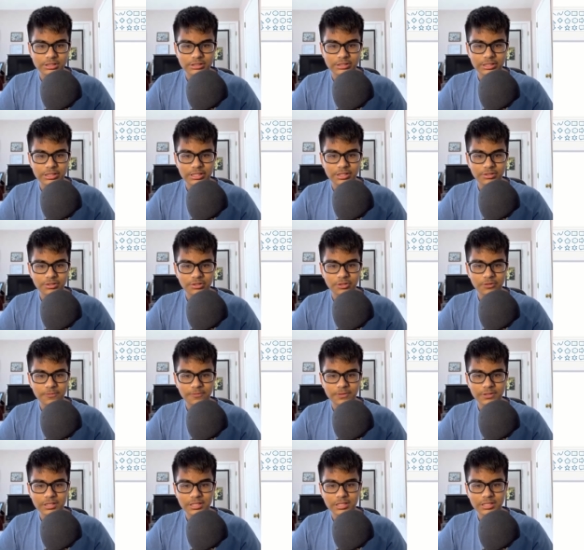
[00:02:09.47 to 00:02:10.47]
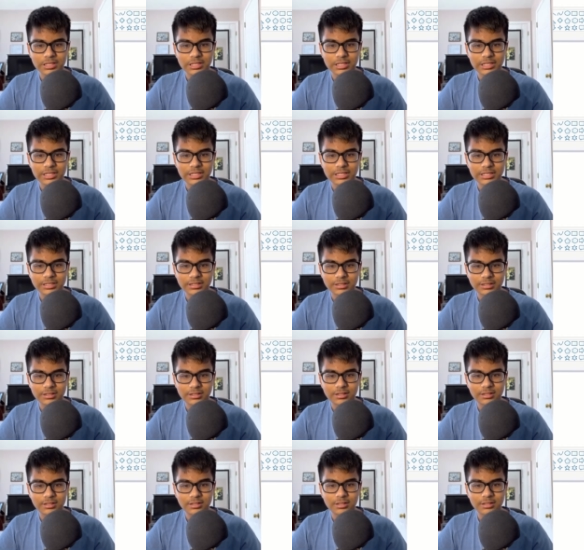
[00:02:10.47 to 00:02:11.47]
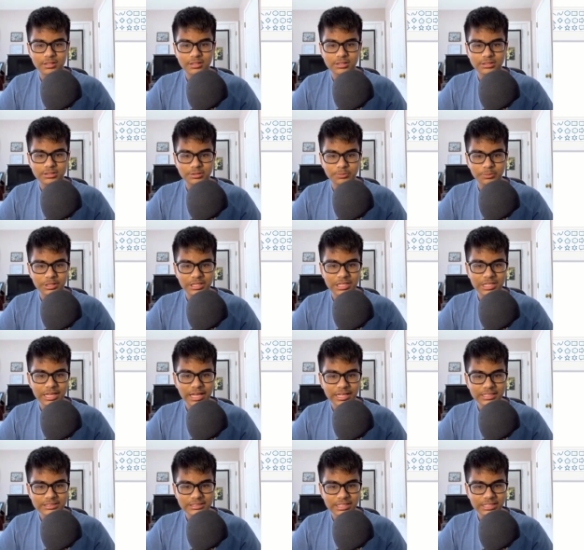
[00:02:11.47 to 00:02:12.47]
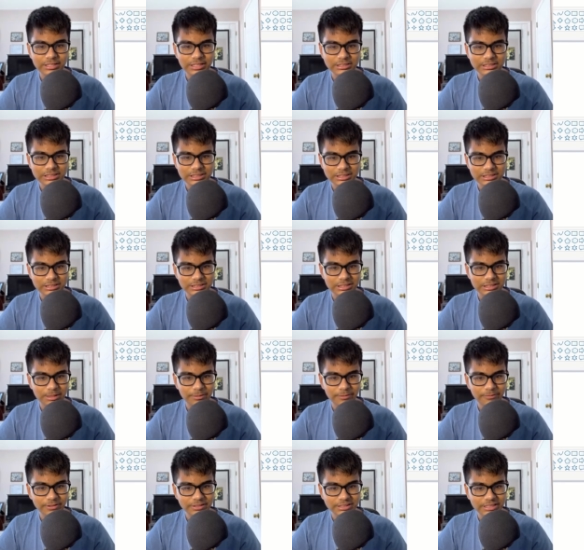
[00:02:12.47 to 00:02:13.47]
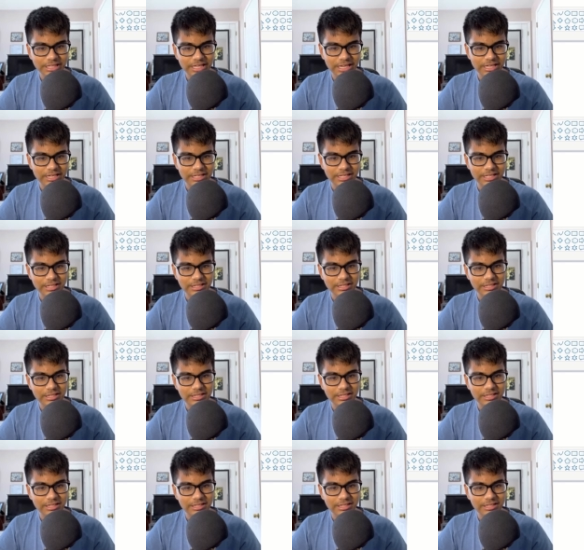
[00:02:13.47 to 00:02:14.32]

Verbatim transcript: So I think Luffy he he has like let's just some of it's like hidden,